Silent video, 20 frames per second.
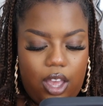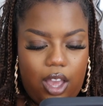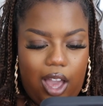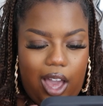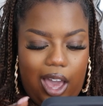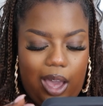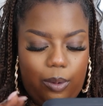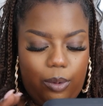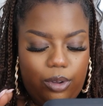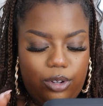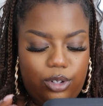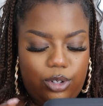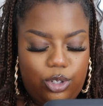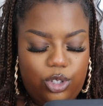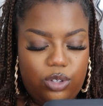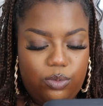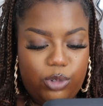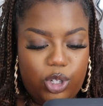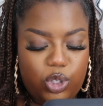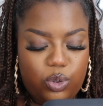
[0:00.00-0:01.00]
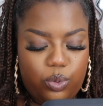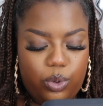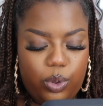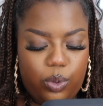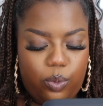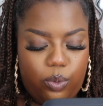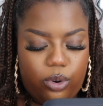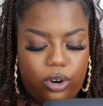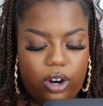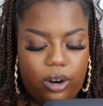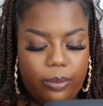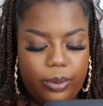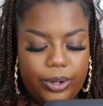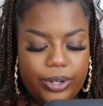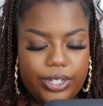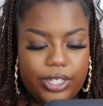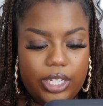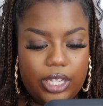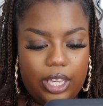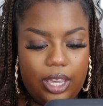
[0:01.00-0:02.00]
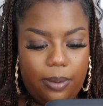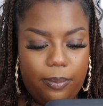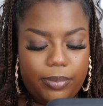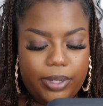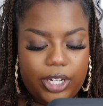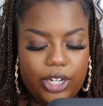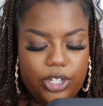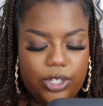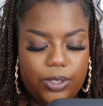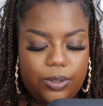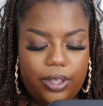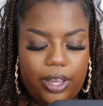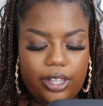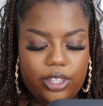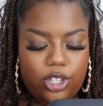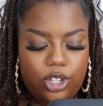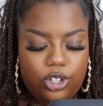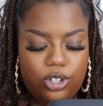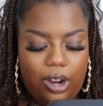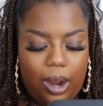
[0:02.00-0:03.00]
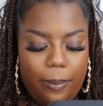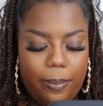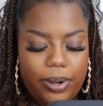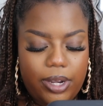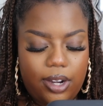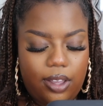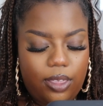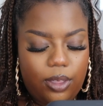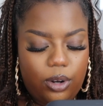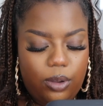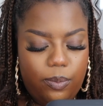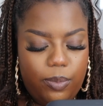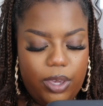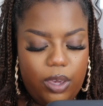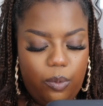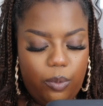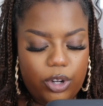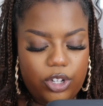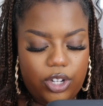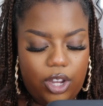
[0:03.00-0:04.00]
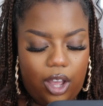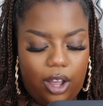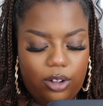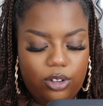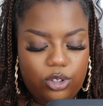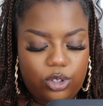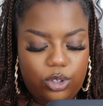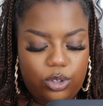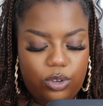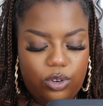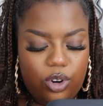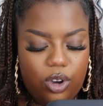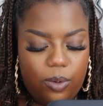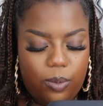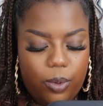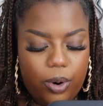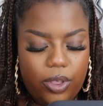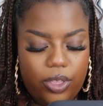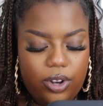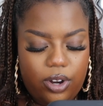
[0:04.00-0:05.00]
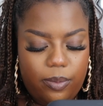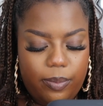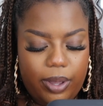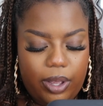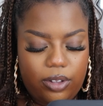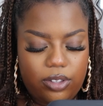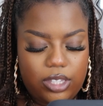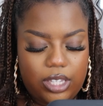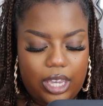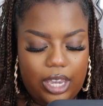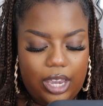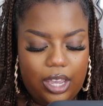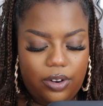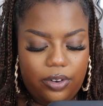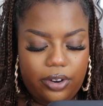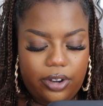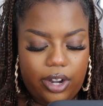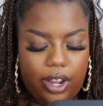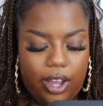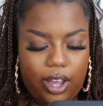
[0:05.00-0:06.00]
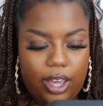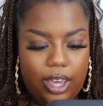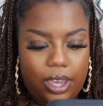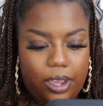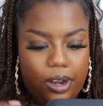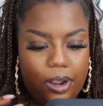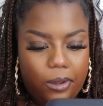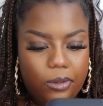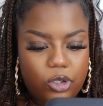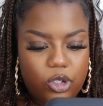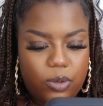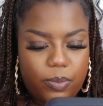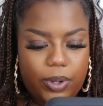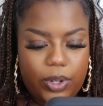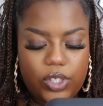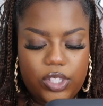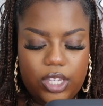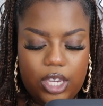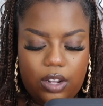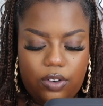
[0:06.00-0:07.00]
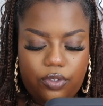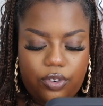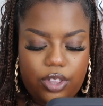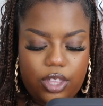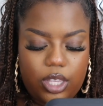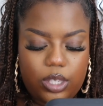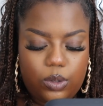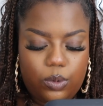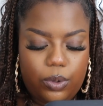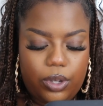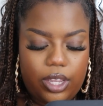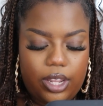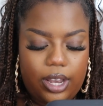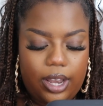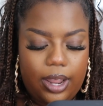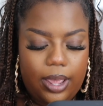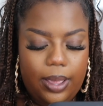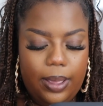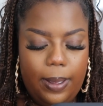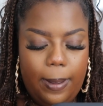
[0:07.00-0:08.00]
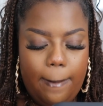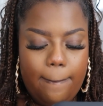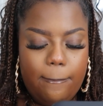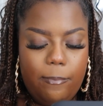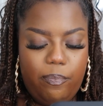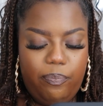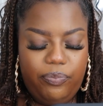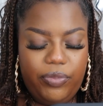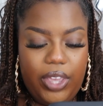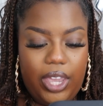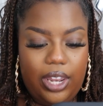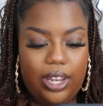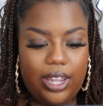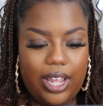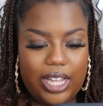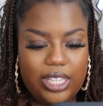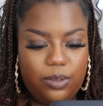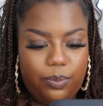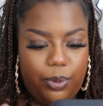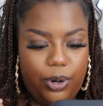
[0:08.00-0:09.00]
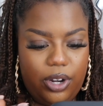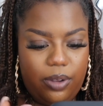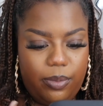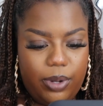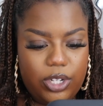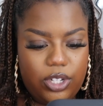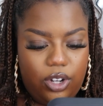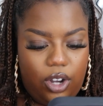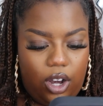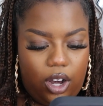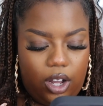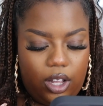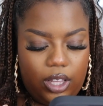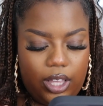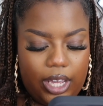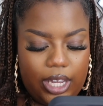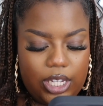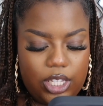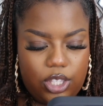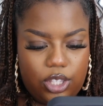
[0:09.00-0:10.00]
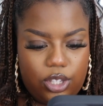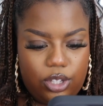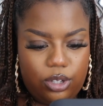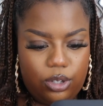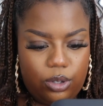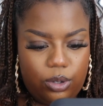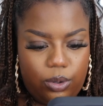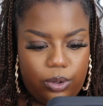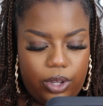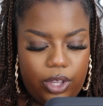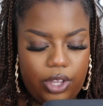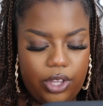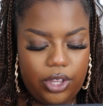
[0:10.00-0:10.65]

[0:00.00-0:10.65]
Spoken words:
I won't do too much with warm or tint, but I do like to sharpen it a little bit, which I'll do no more than about 10 or 9. I'll do about 10 for this one. And that's pretty much all I do